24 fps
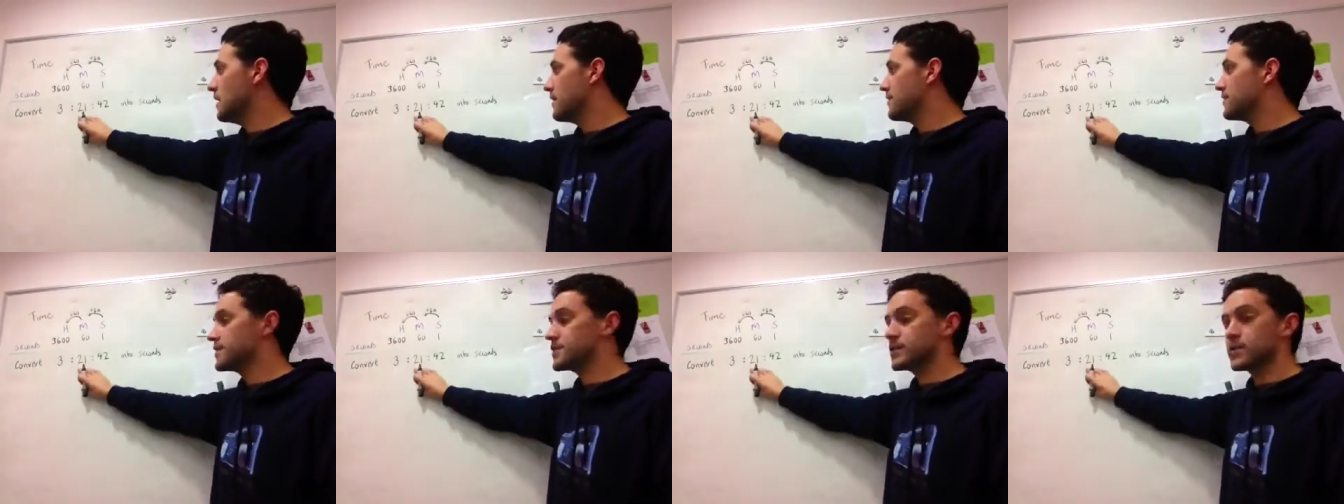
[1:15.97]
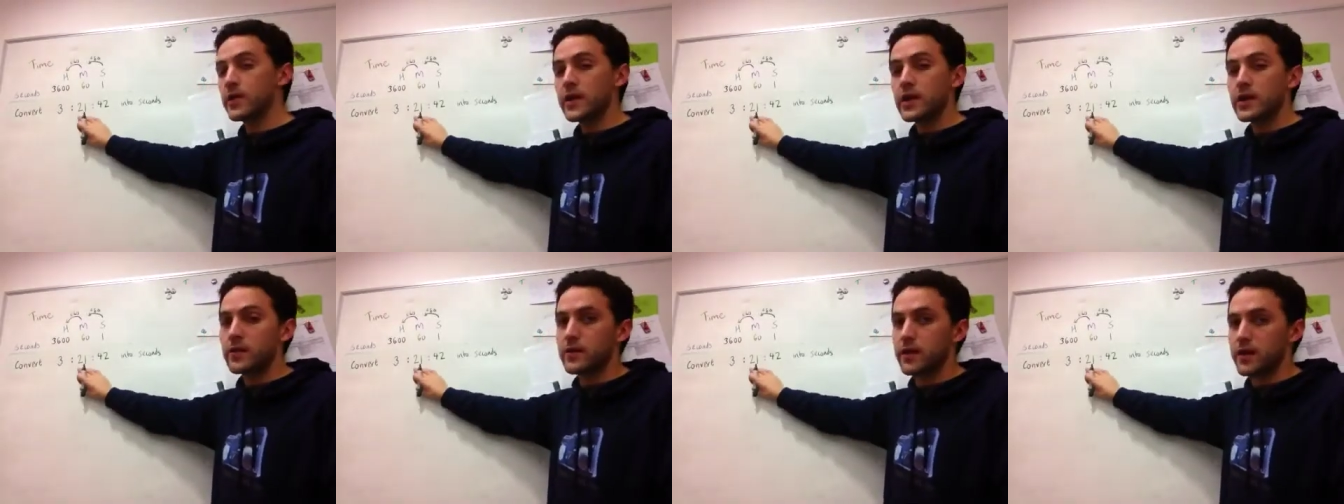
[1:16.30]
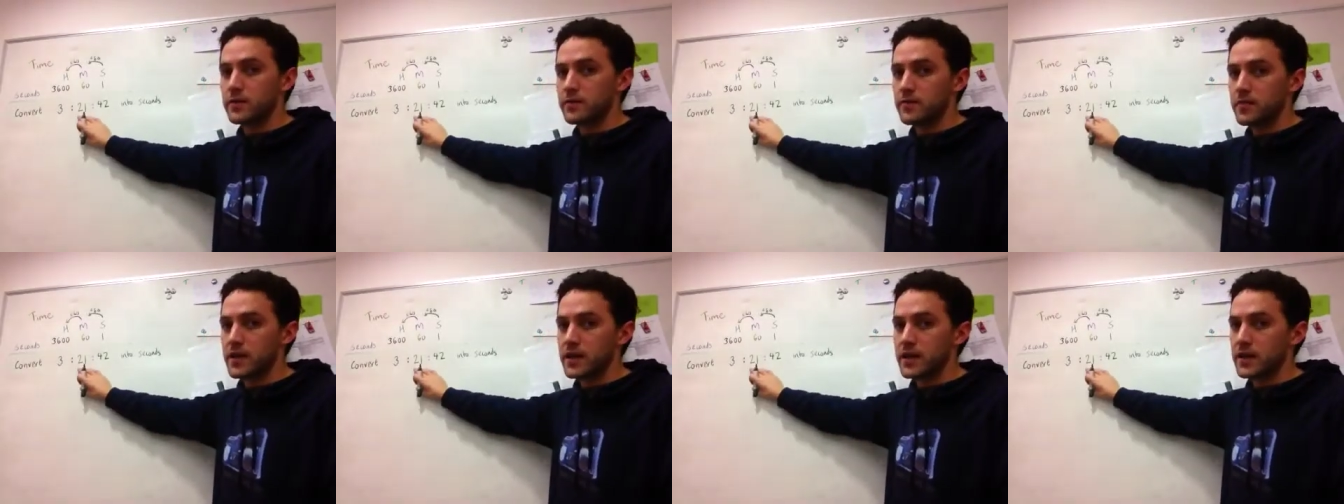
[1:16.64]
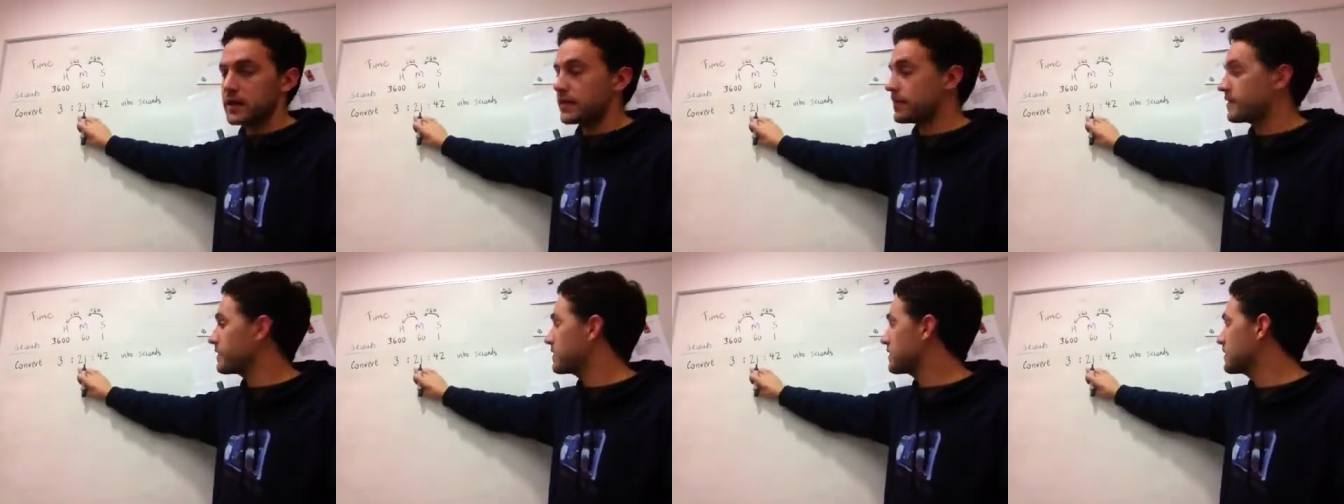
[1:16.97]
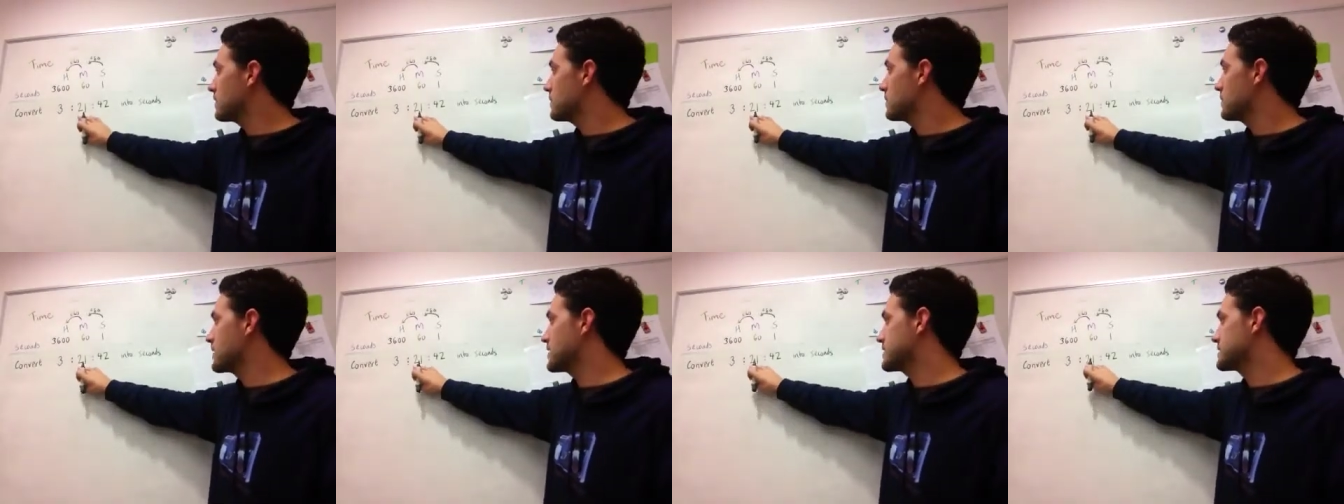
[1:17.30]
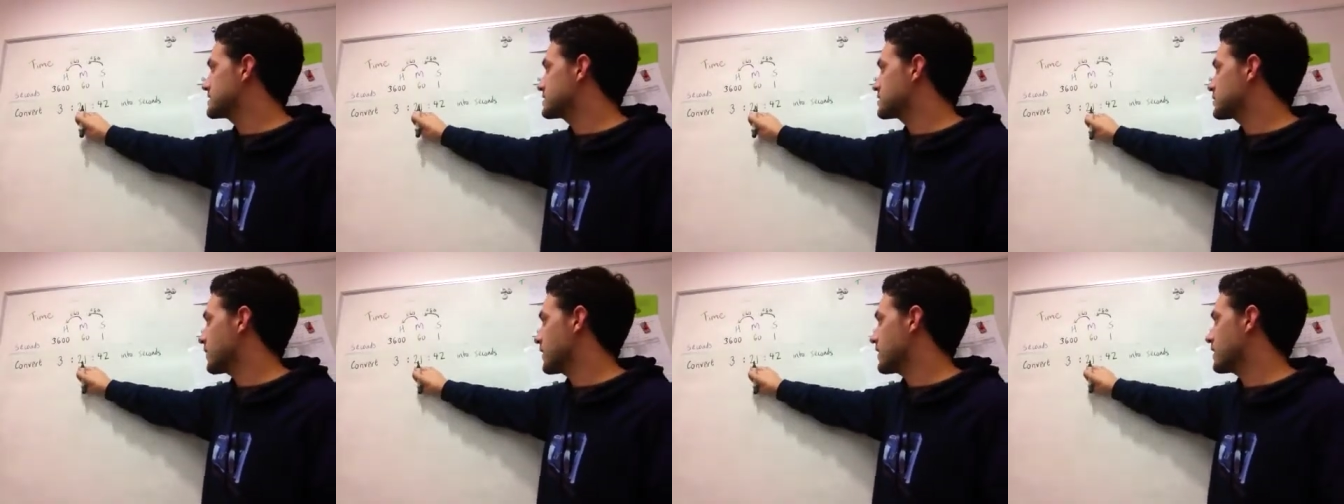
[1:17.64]
The 21 minutes
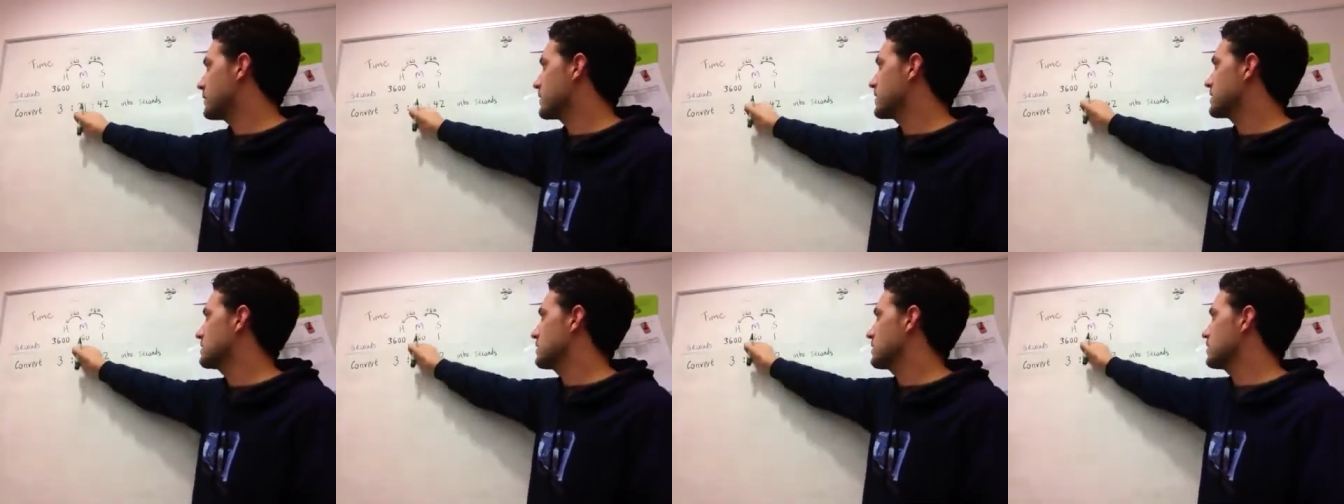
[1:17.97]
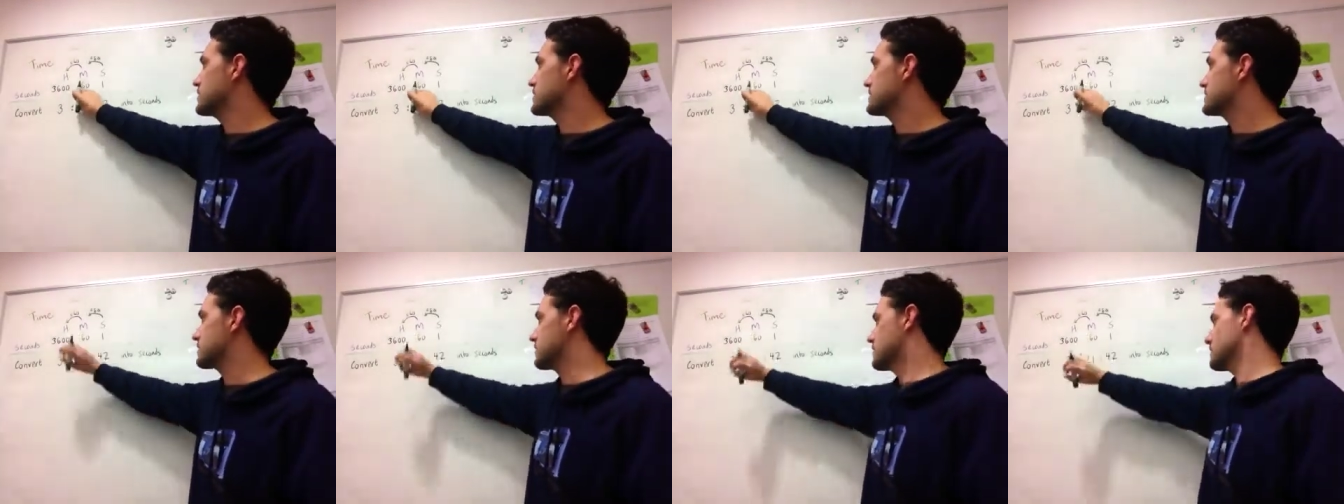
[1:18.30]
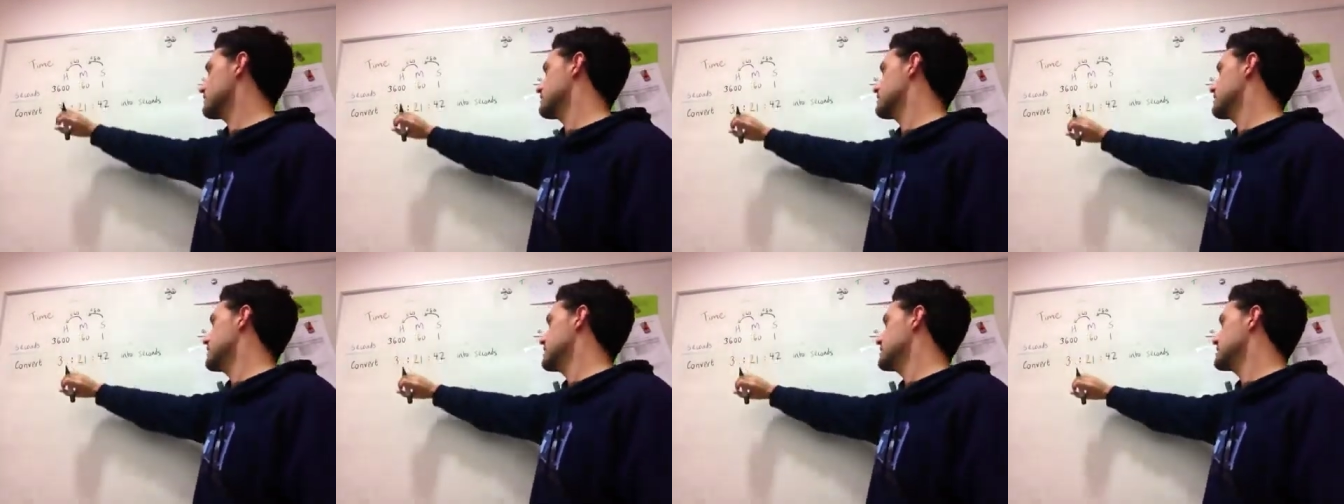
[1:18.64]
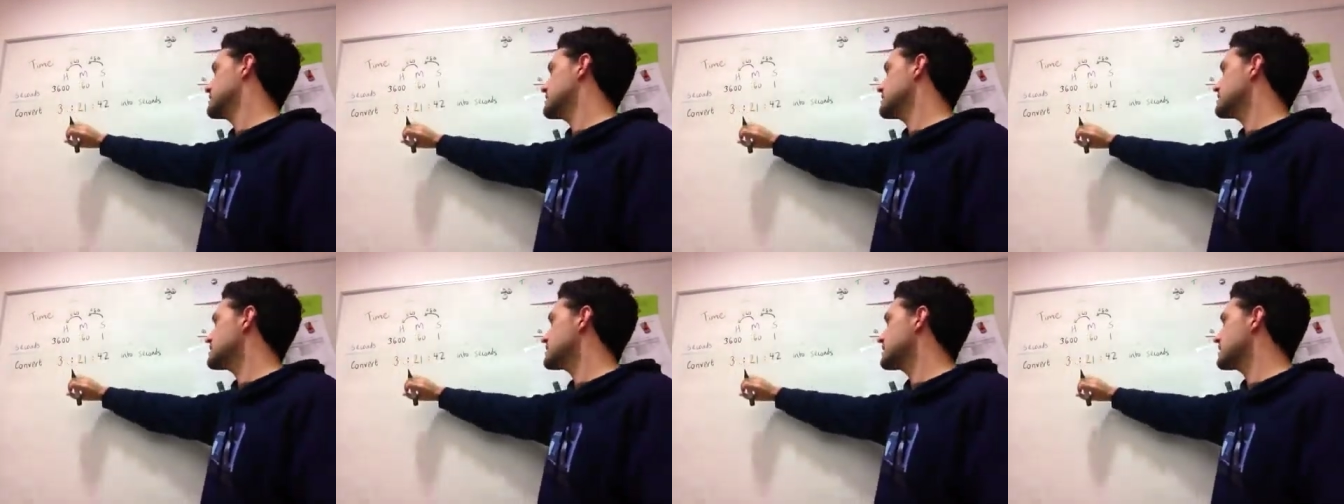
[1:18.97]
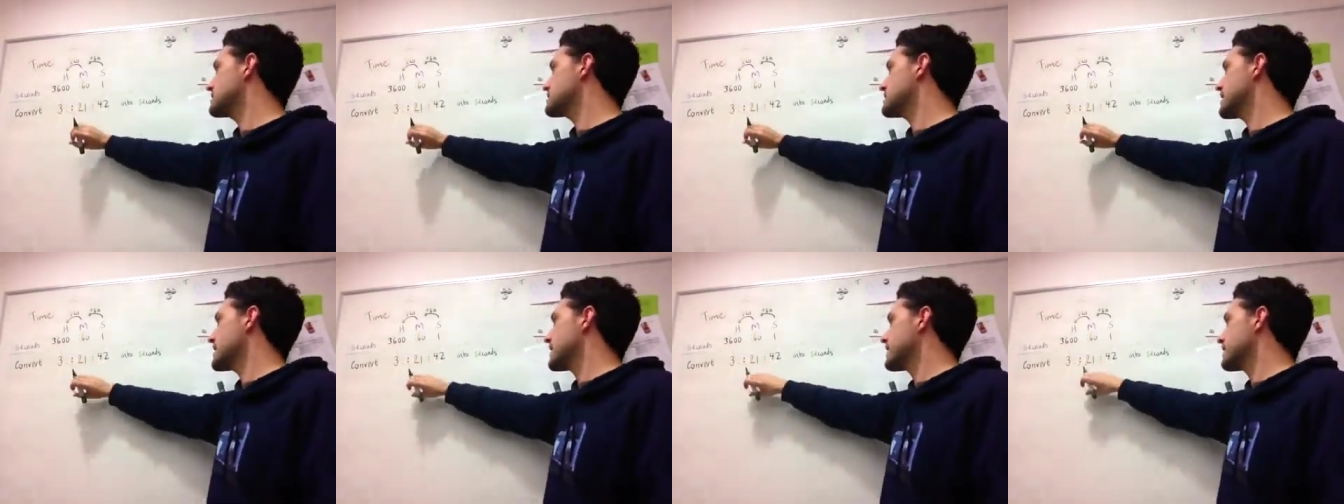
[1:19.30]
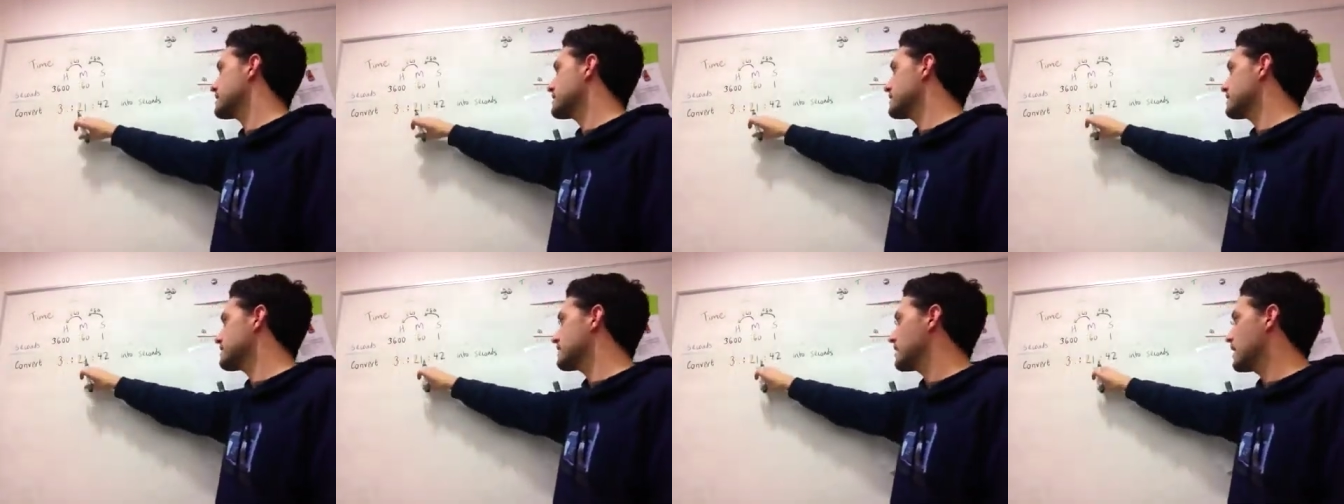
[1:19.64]
means 21 lots of 60
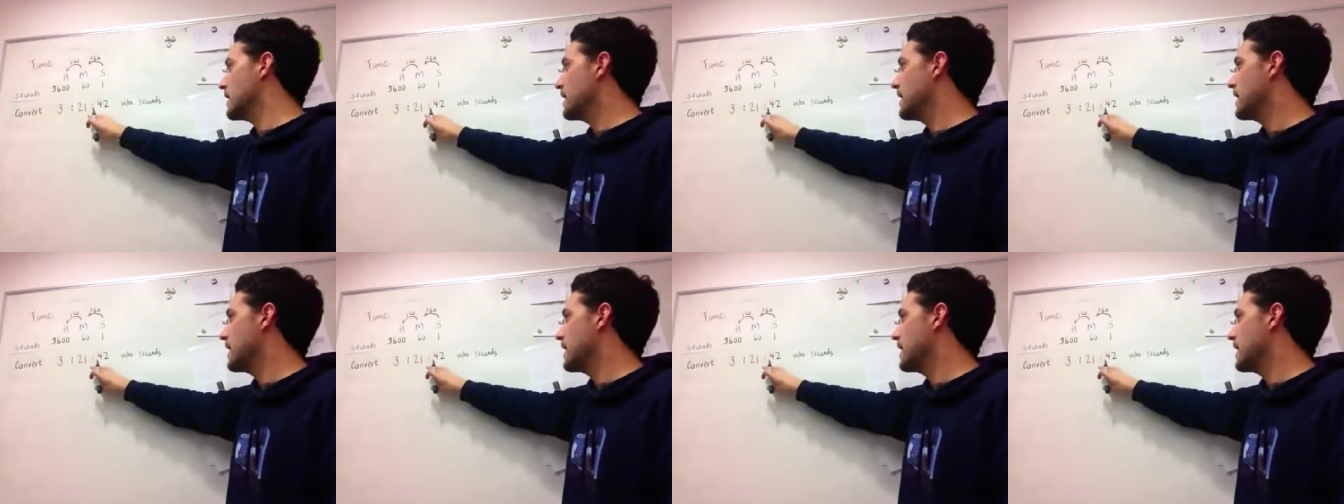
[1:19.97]
seconds